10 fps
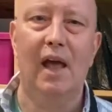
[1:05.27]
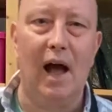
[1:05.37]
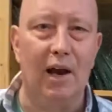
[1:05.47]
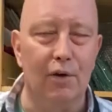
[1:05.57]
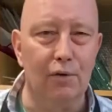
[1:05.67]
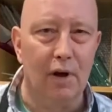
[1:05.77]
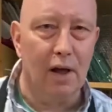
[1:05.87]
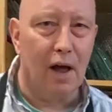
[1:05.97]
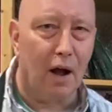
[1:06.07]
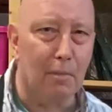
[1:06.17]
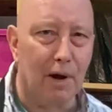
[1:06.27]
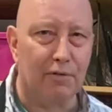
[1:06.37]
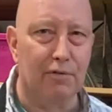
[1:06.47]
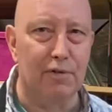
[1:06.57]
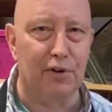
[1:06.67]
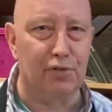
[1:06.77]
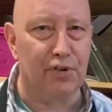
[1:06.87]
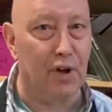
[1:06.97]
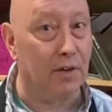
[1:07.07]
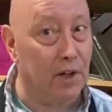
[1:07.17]
Hello, I'm Mike from Vitreus
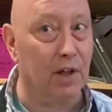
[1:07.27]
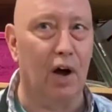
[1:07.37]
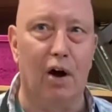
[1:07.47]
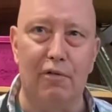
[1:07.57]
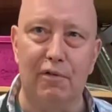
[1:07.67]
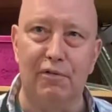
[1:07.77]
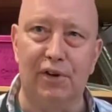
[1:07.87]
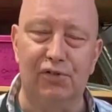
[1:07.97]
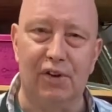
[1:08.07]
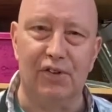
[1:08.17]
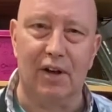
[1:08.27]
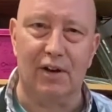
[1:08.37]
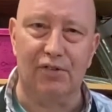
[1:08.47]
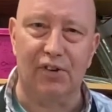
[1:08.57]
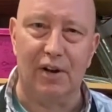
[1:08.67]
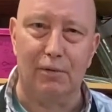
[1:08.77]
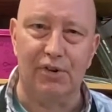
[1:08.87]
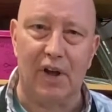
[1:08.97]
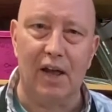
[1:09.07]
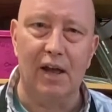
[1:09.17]
Art, the other half of Vitreus Art, as Jenny would
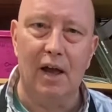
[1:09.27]
say.